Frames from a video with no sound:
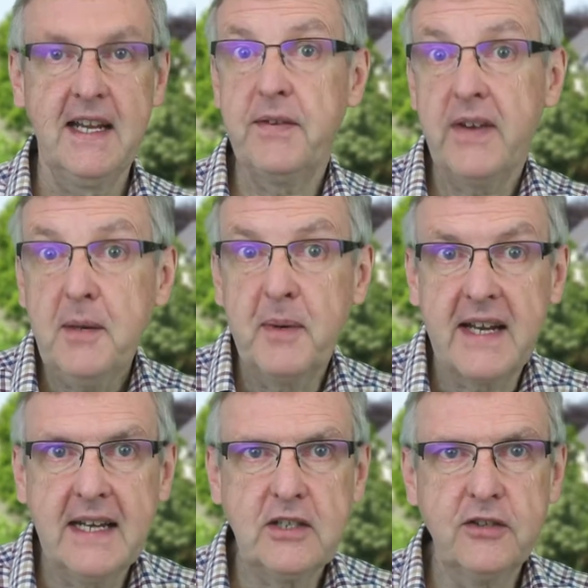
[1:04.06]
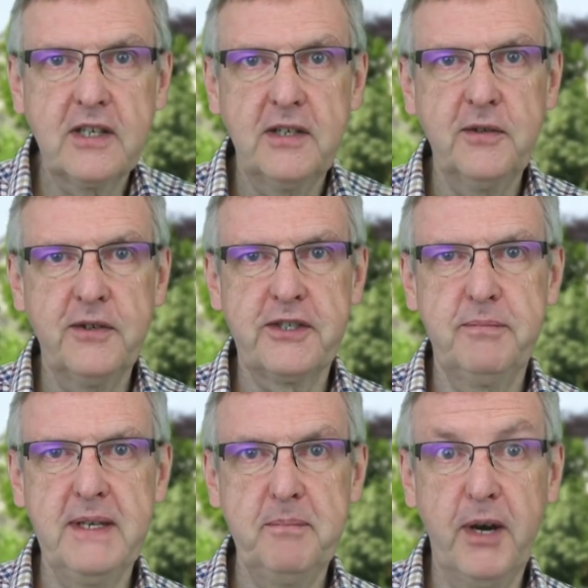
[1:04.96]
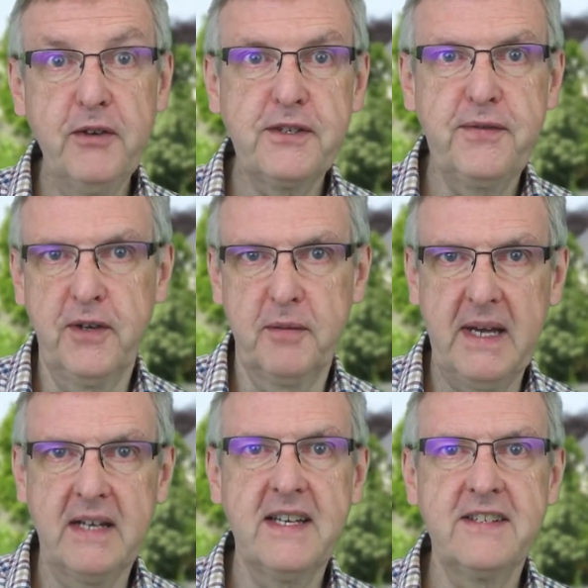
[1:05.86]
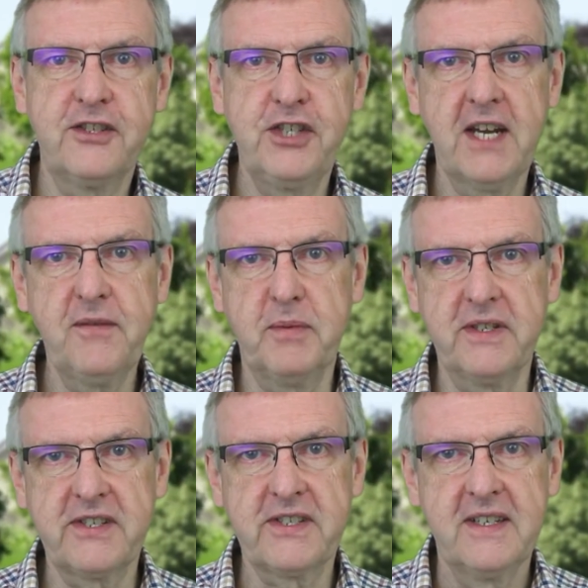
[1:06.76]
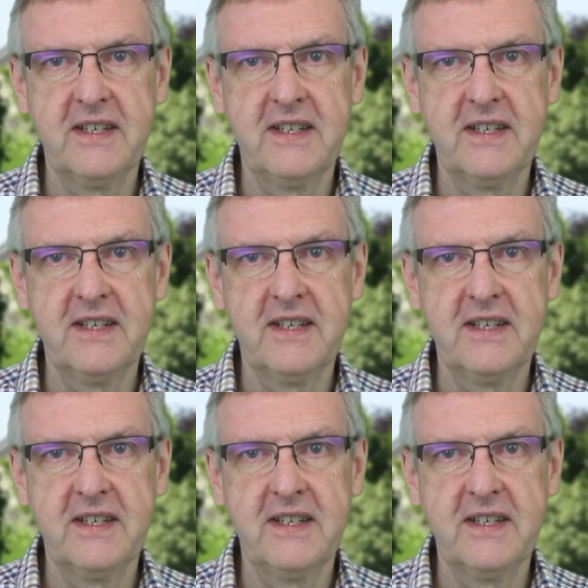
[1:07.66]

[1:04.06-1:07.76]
Now, if anyone had good cause to be boastful about his achievements